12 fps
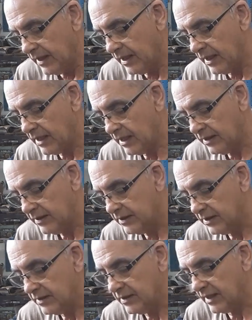
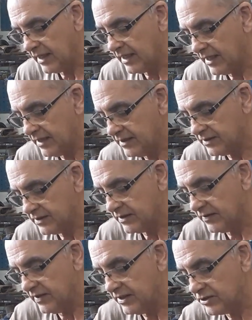and
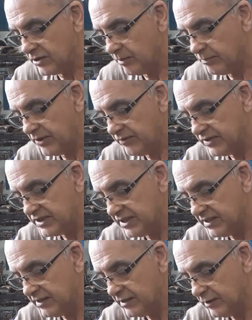these are
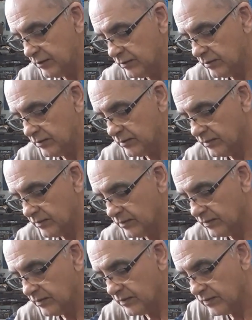pivoted.
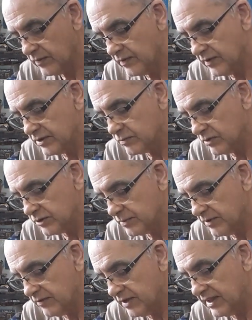This one's
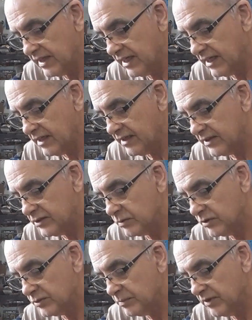pivoted here, this
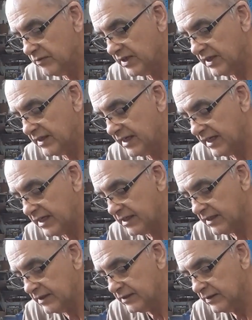one's pivoted
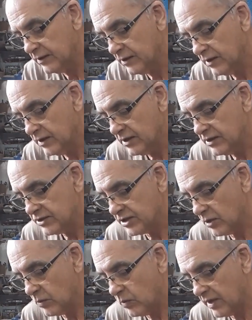here.
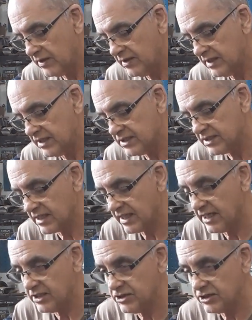So when this
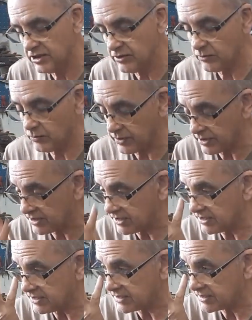engine
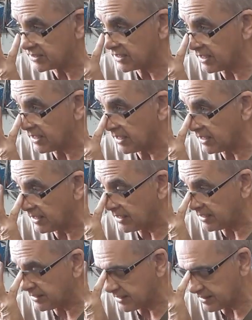reaches
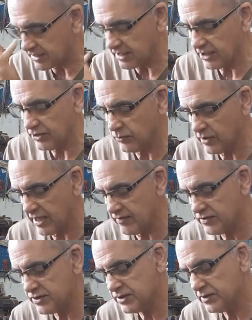a desired
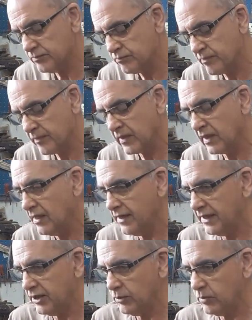revs,
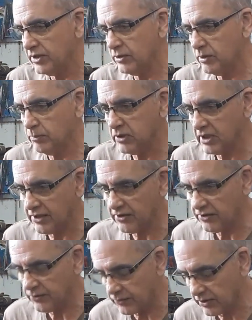when you apply
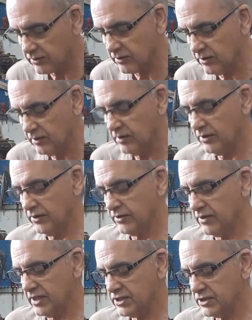the throttle on the
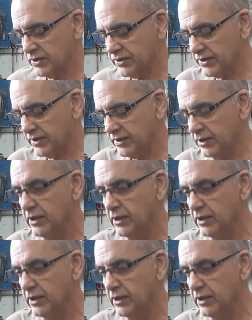grass cutter